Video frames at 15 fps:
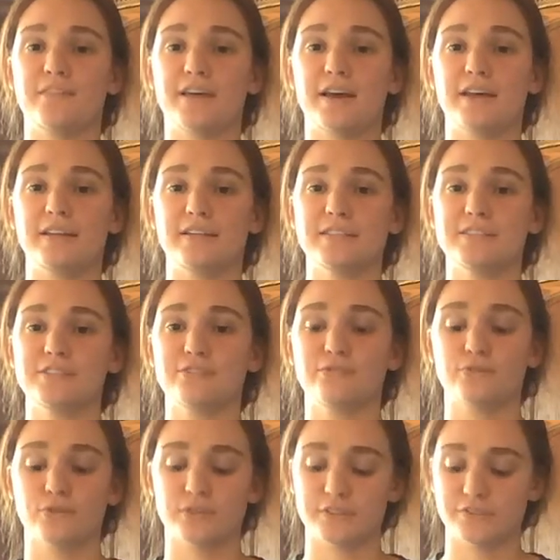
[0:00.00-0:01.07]
that is
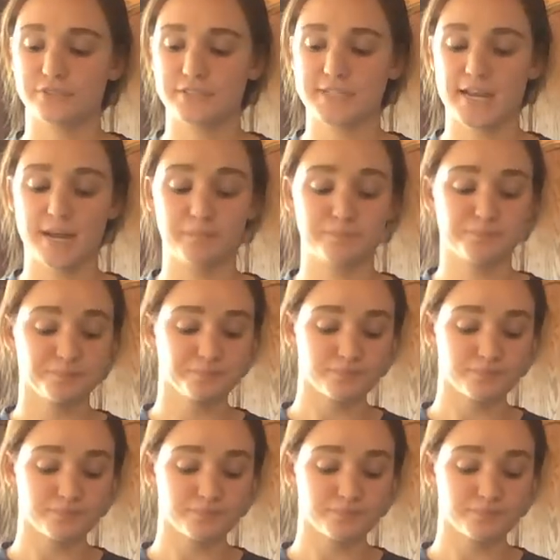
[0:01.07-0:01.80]
for a different time.